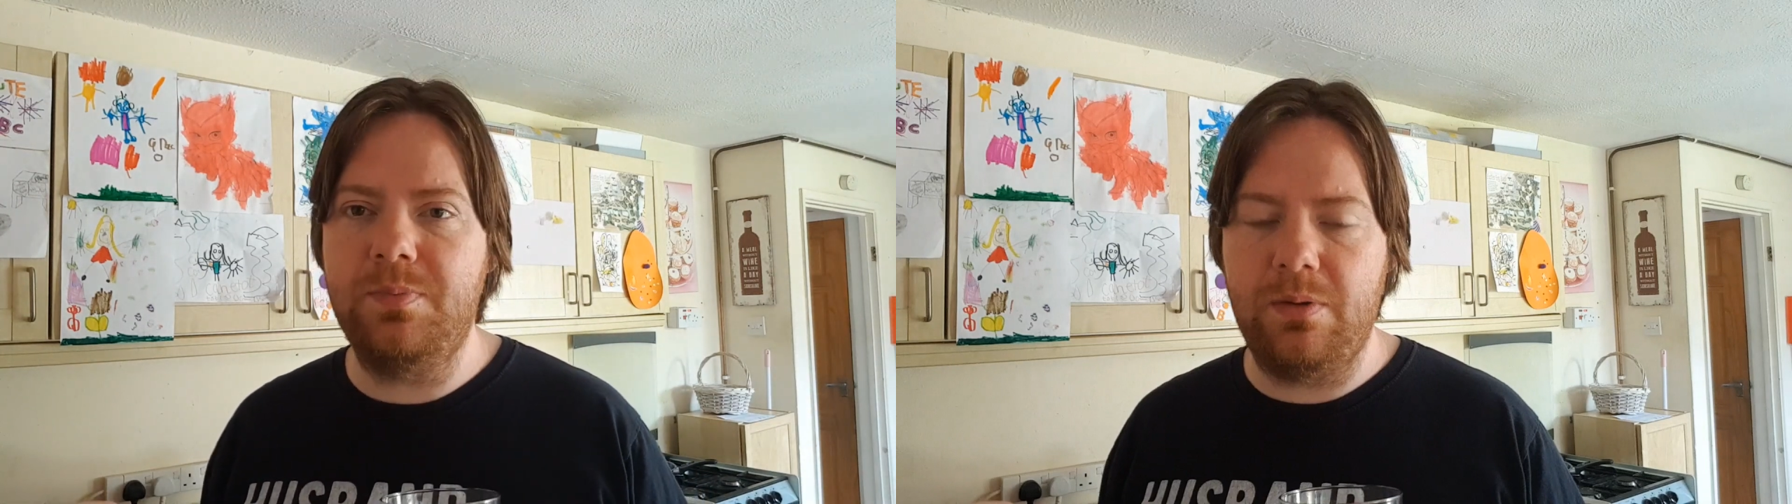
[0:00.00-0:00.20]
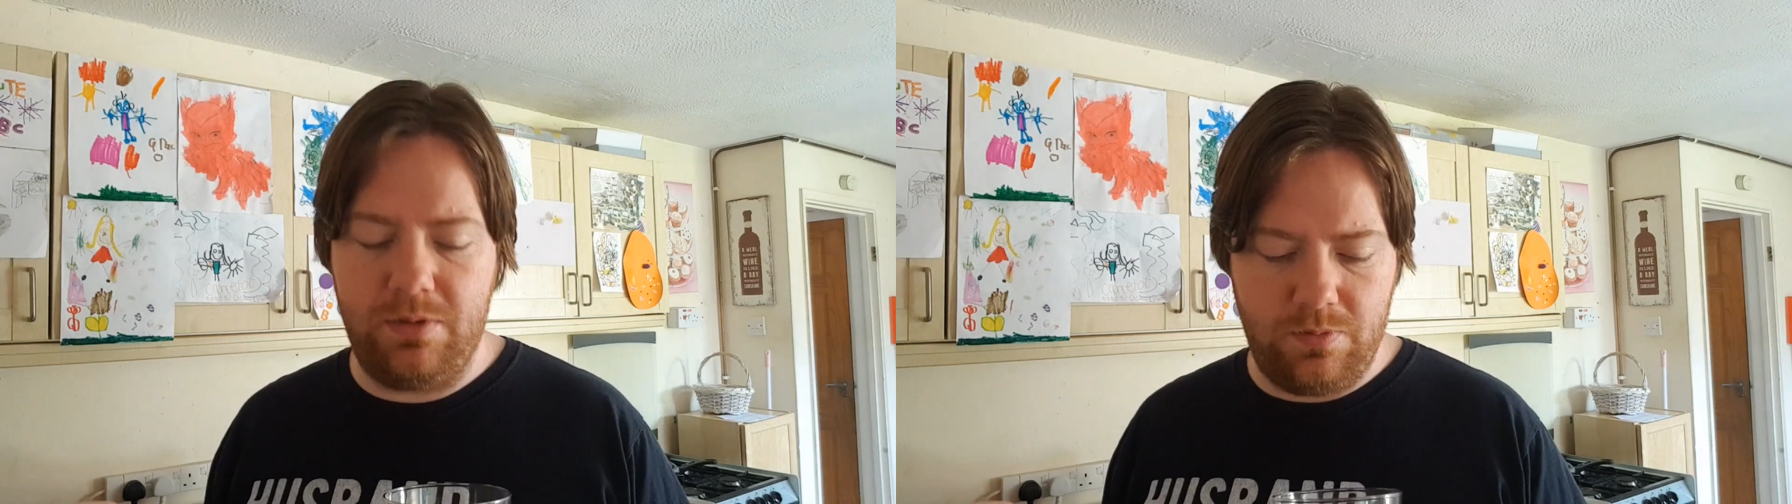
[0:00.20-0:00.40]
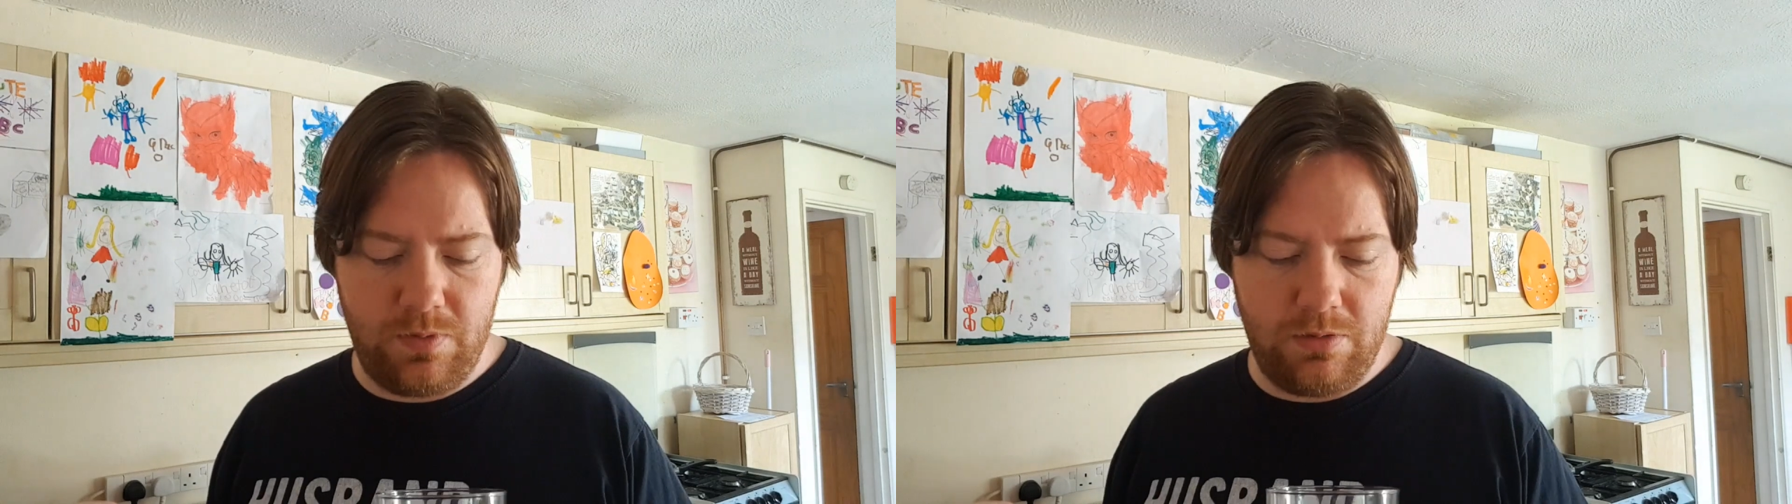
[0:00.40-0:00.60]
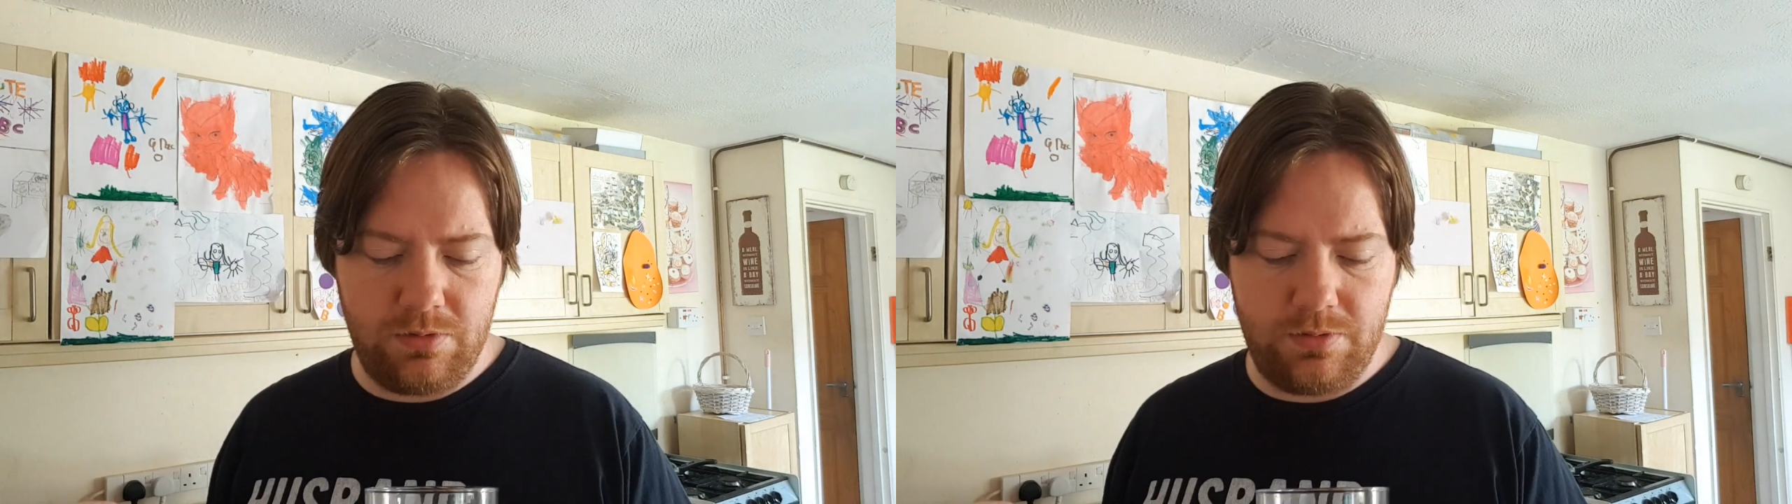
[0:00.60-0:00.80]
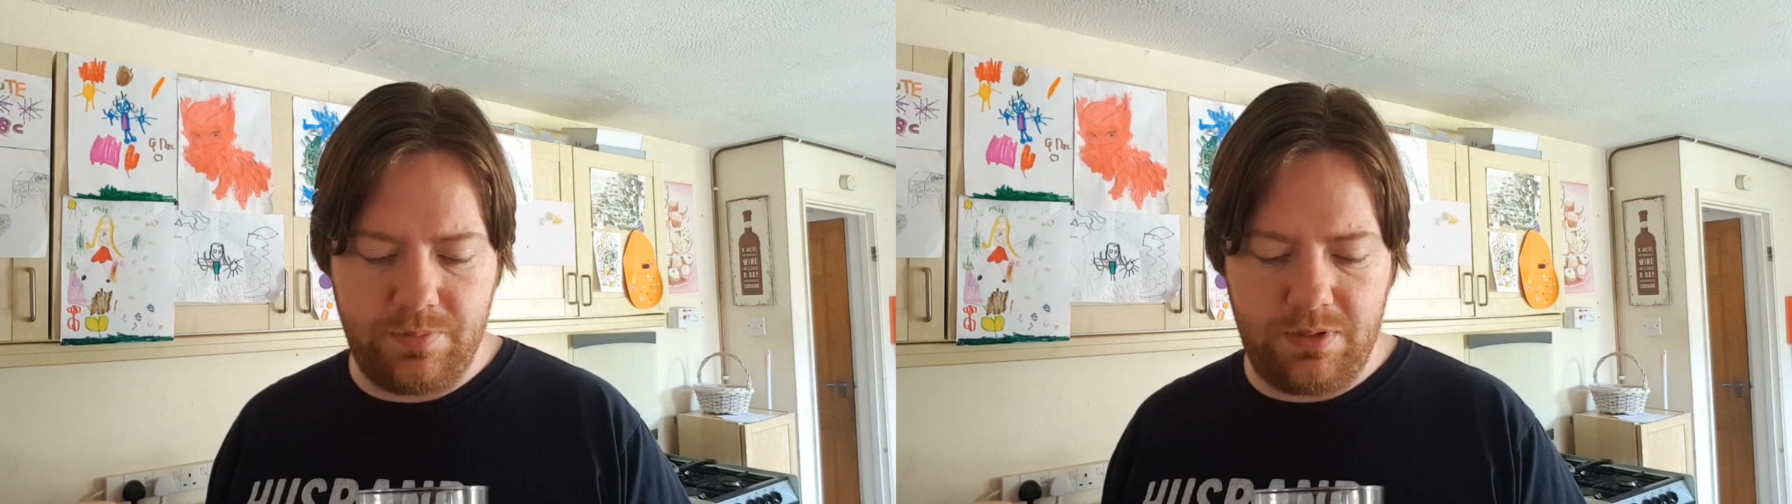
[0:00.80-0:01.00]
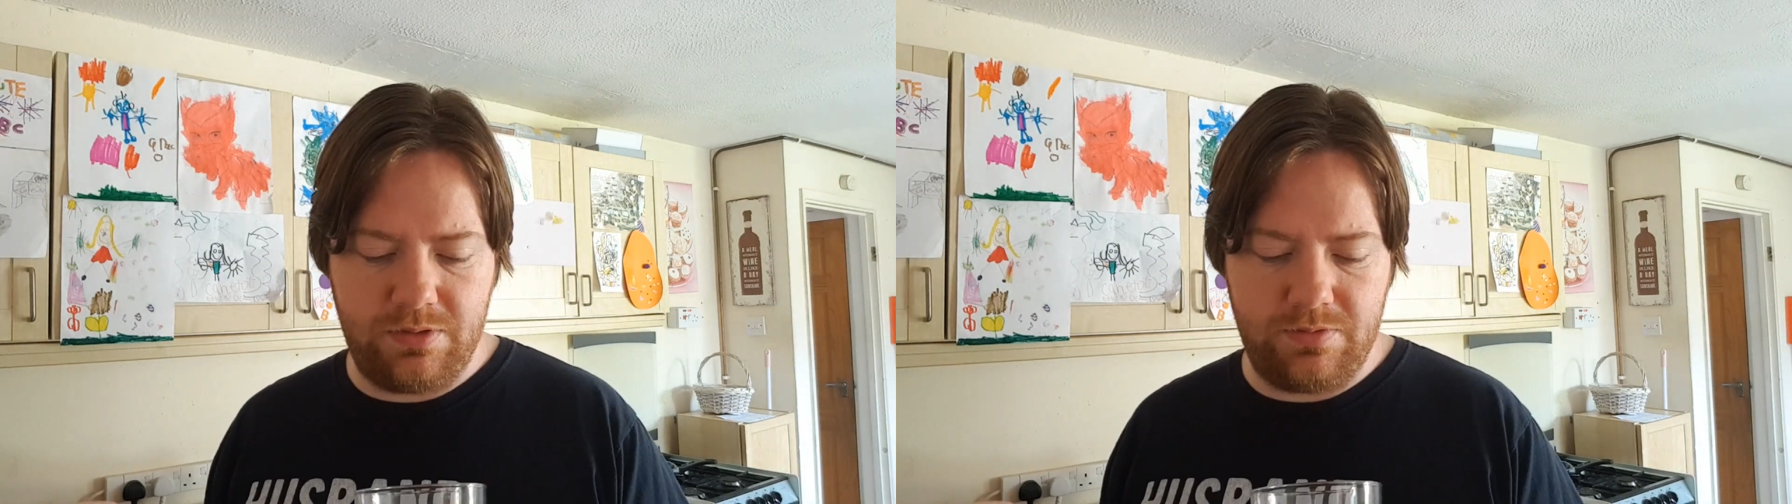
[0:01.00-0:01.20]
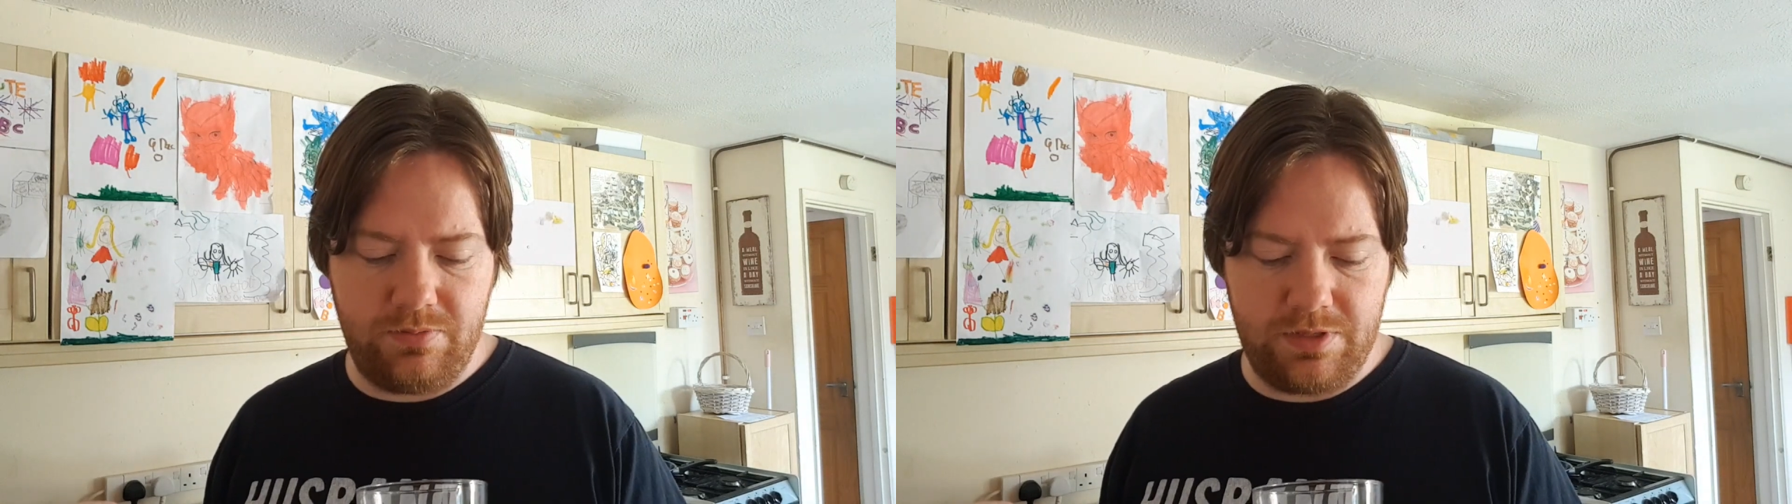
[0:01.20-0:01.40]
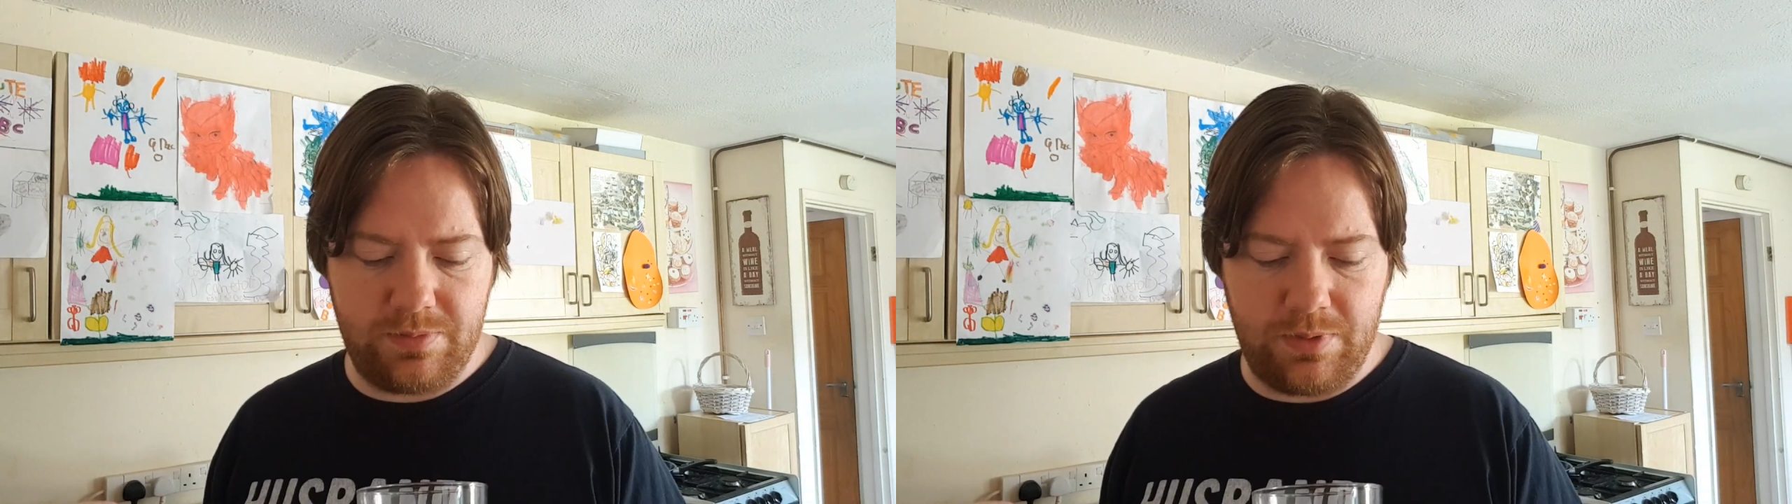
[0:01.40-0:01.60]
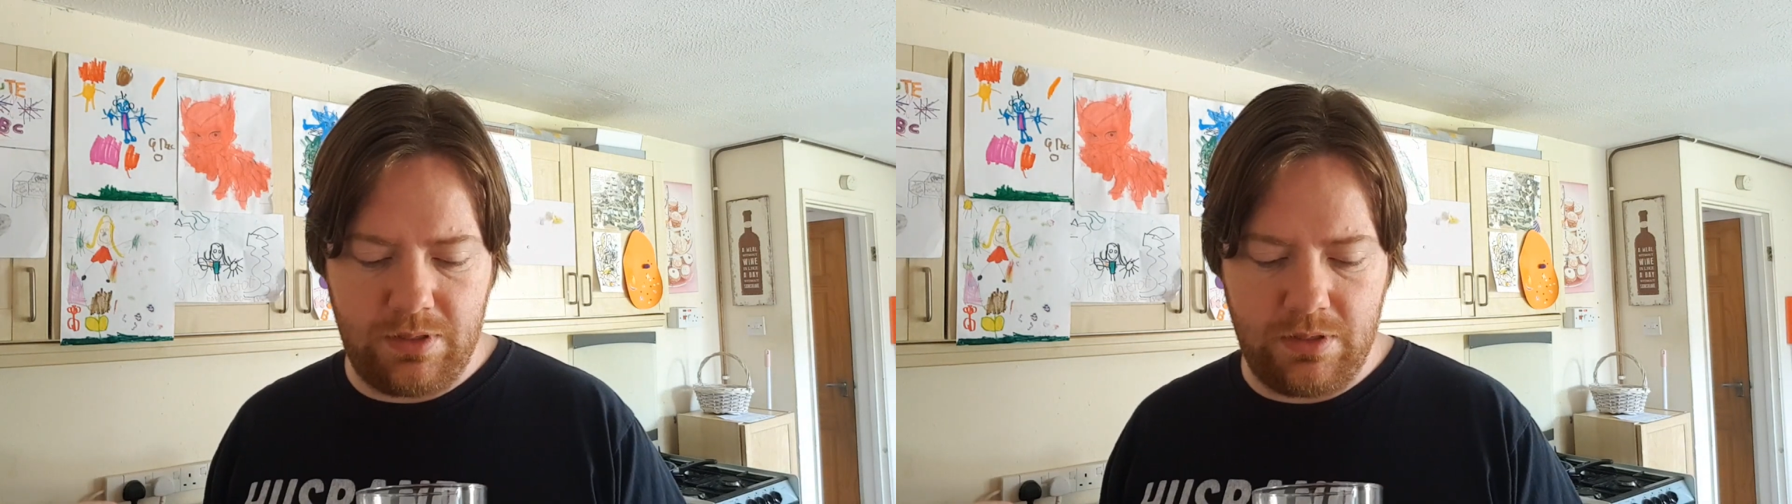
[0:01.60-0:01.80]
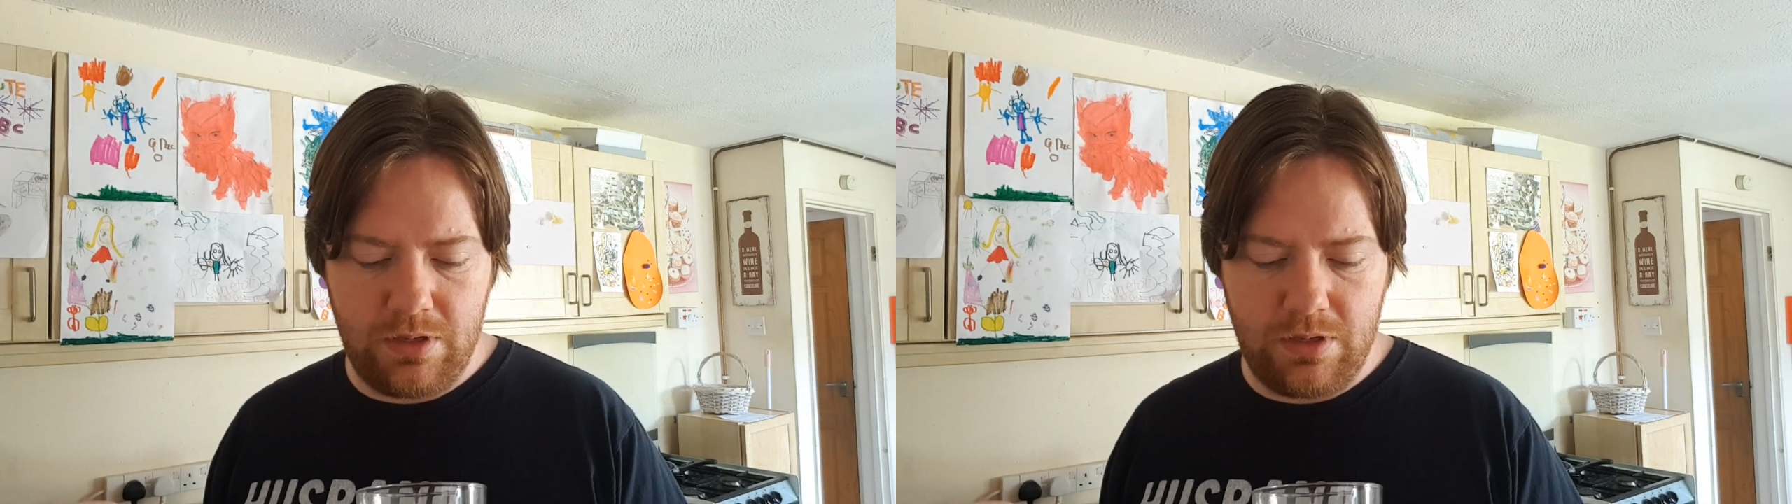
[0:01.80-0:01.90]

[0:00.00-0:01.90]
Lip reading: beer in the world because of the recipe.